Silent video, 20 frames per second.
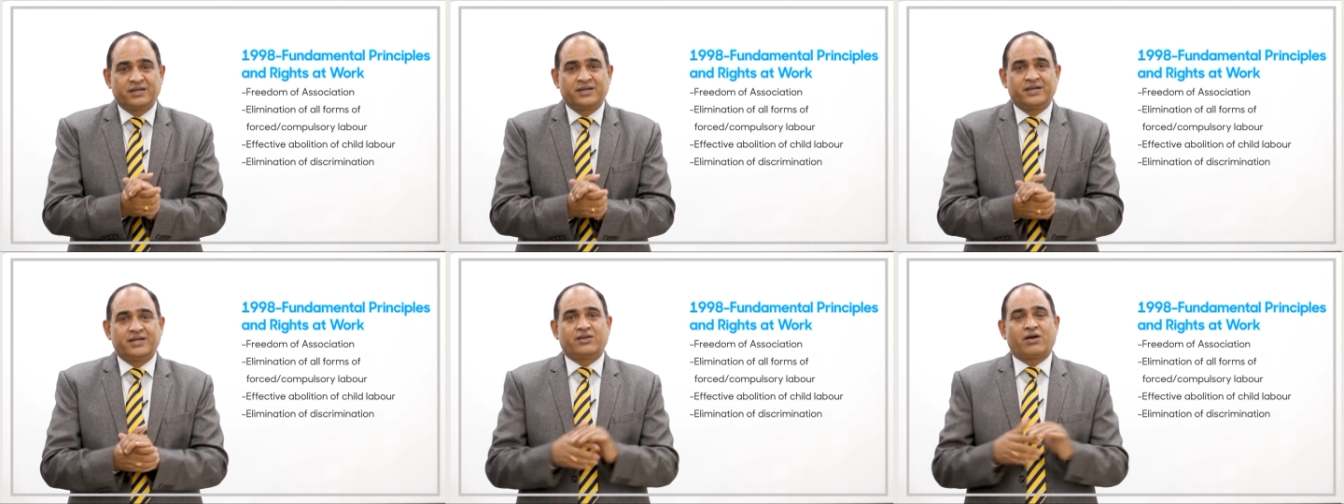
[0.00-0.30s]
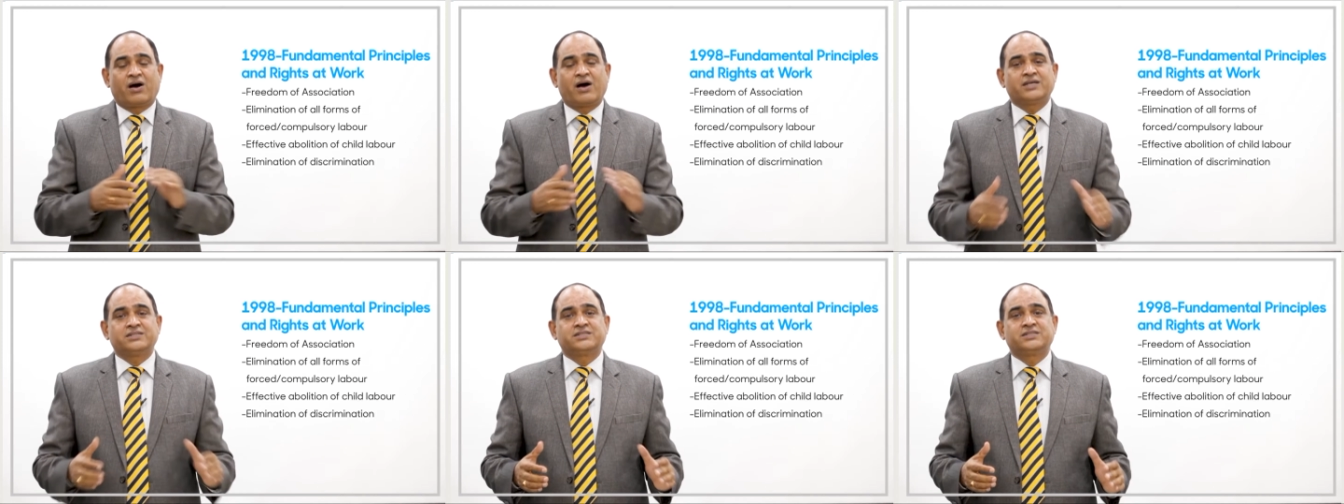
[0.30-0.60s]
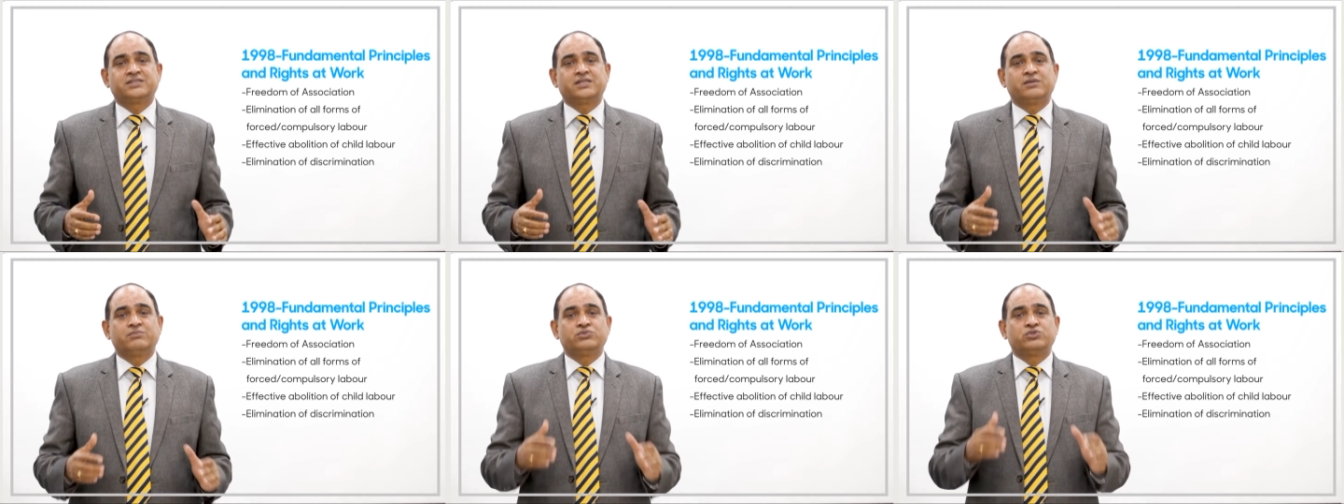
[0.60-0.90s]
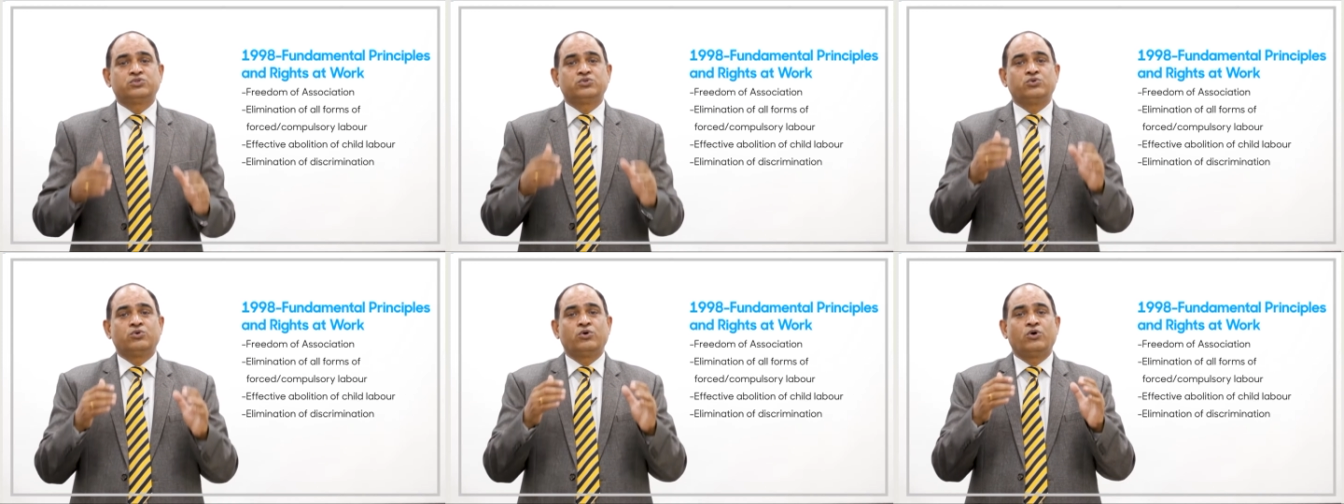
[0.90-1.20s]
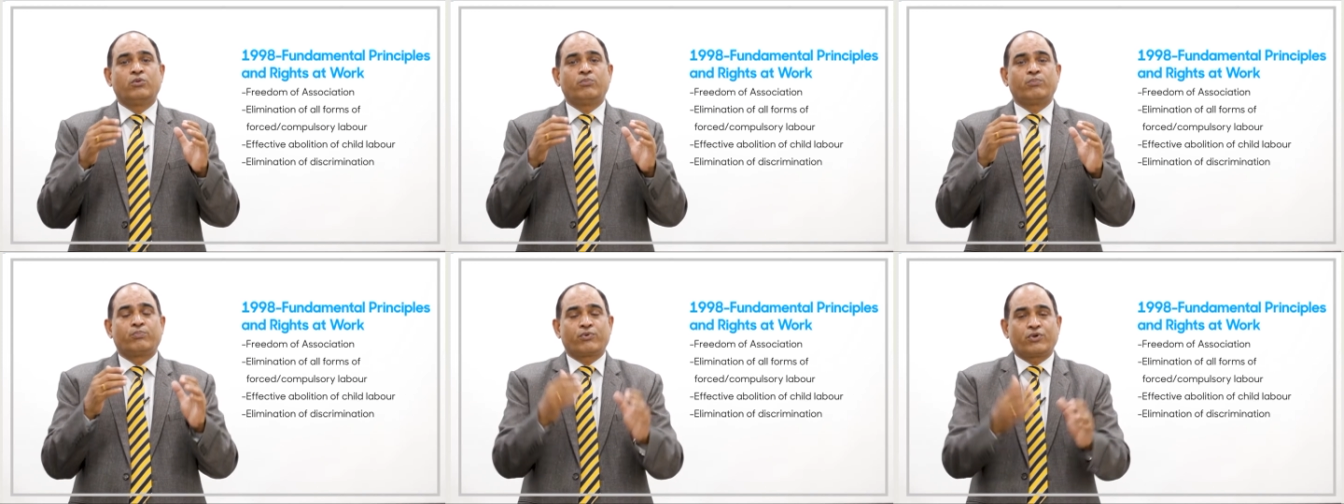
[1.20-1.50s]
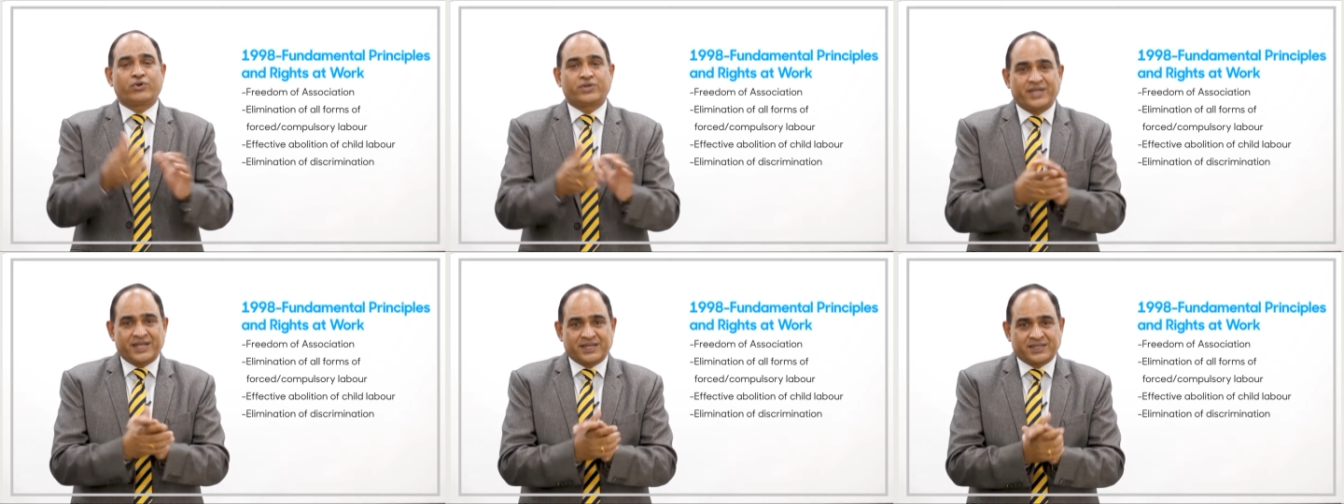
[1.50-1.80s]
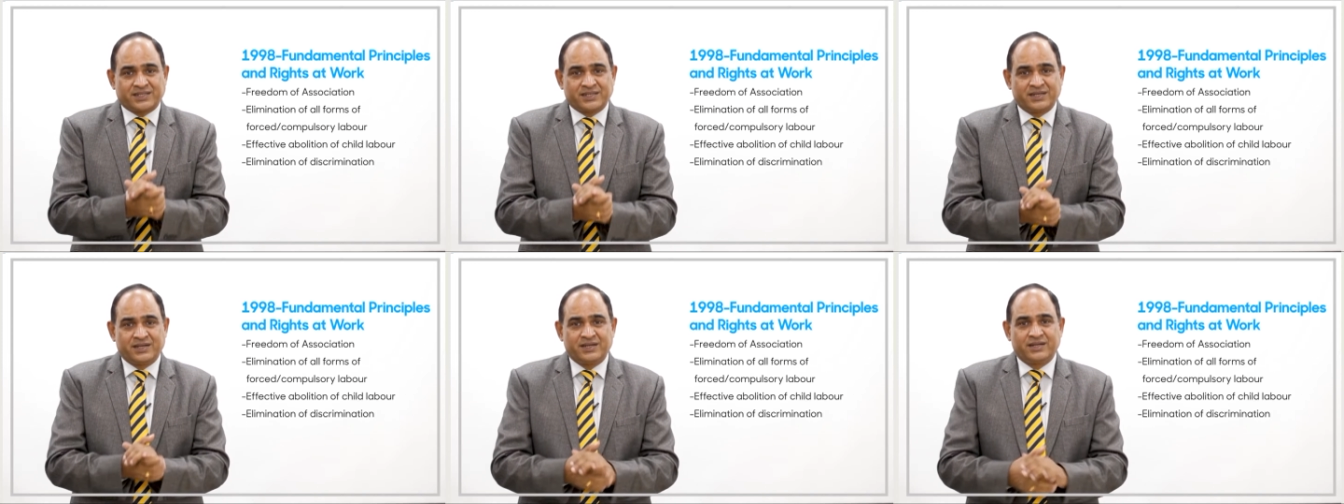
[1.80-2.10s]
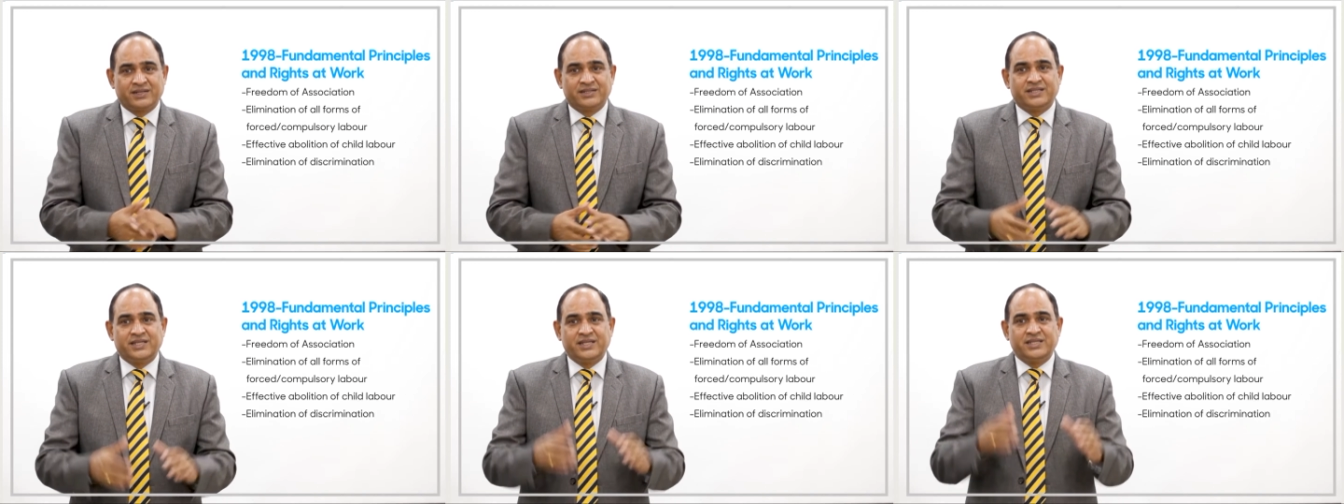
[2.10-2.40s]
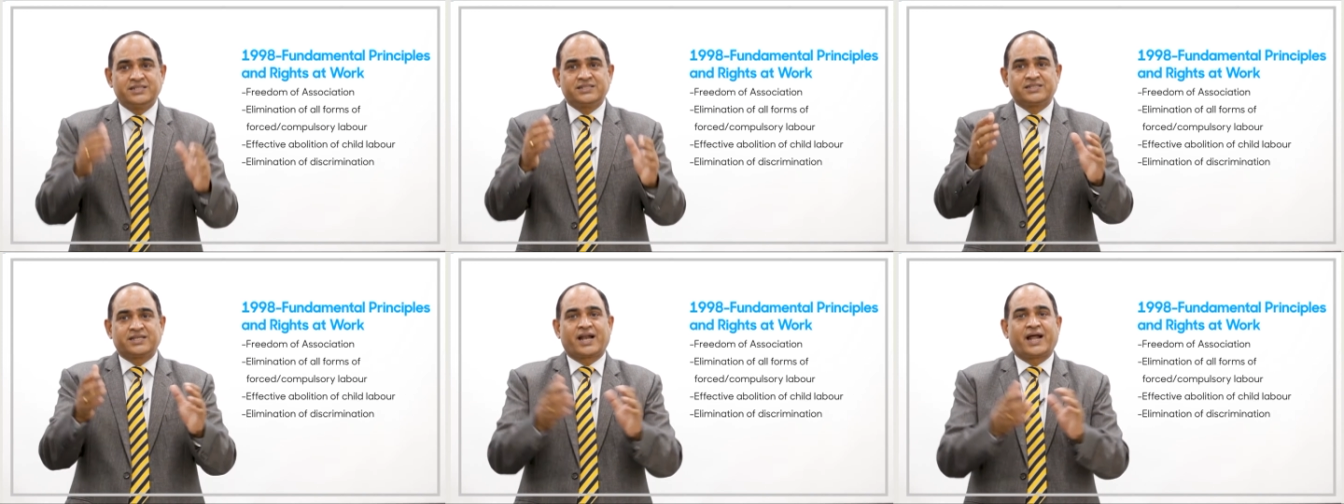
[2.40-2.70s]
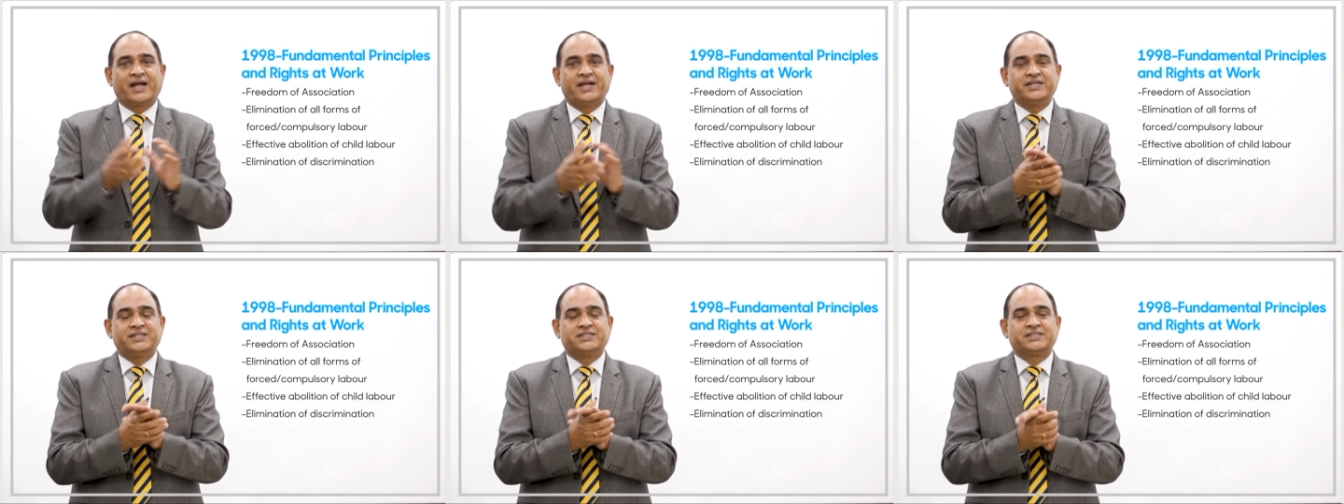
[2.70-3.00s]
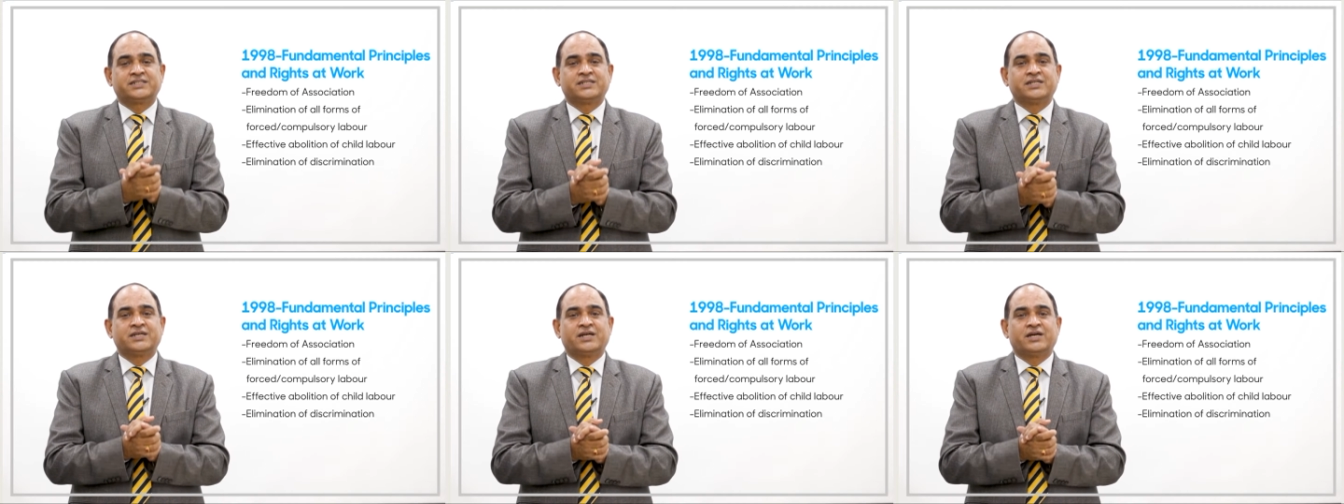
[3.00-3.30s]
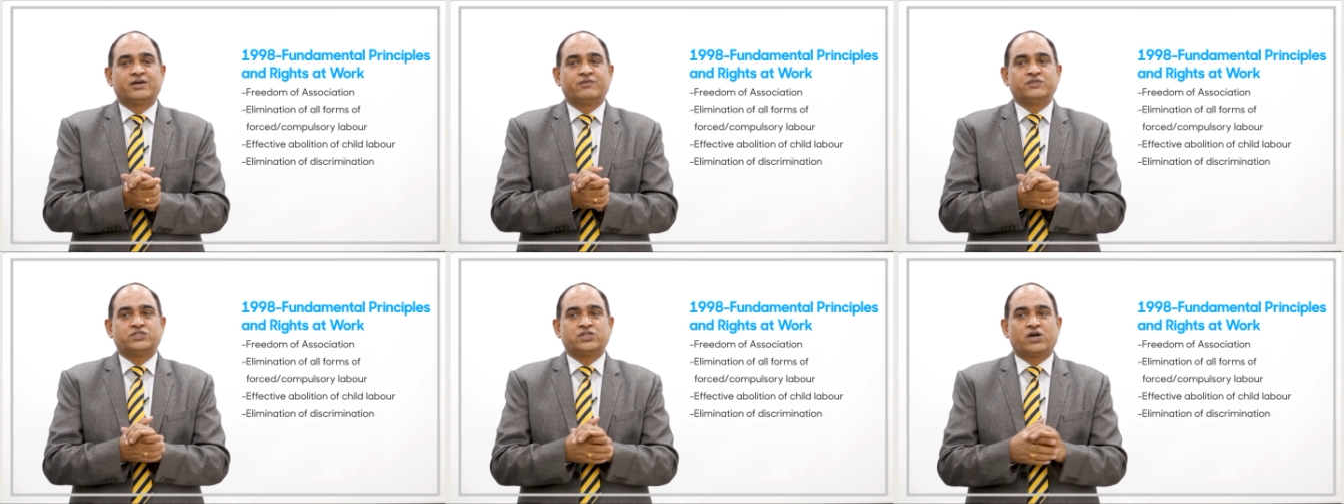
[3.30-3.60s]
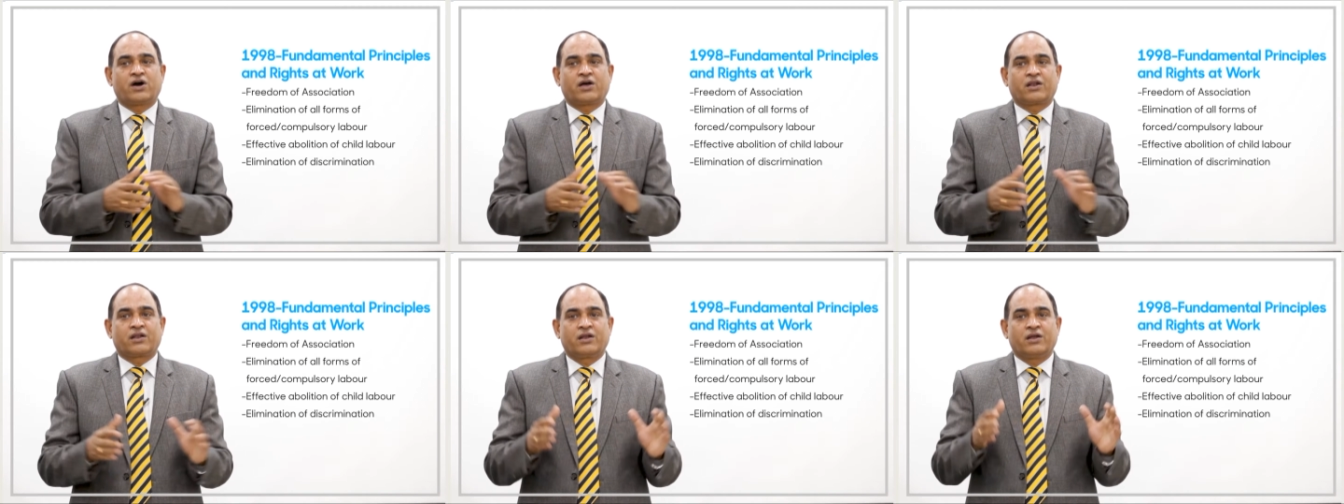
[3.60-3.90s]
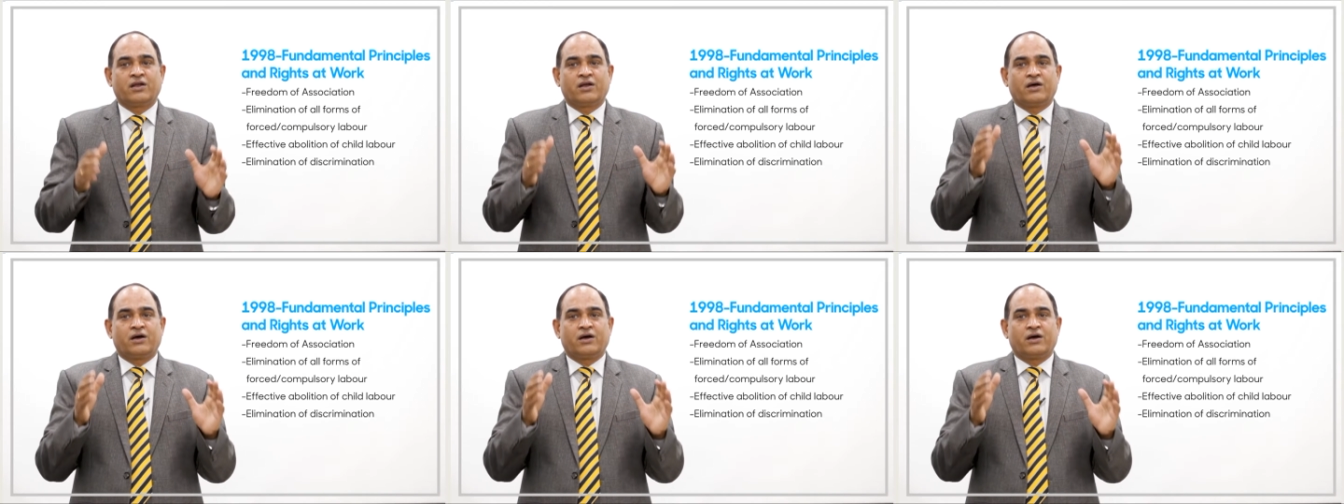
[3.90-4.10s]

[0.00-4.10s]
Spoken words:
it asks them to protect these rights which are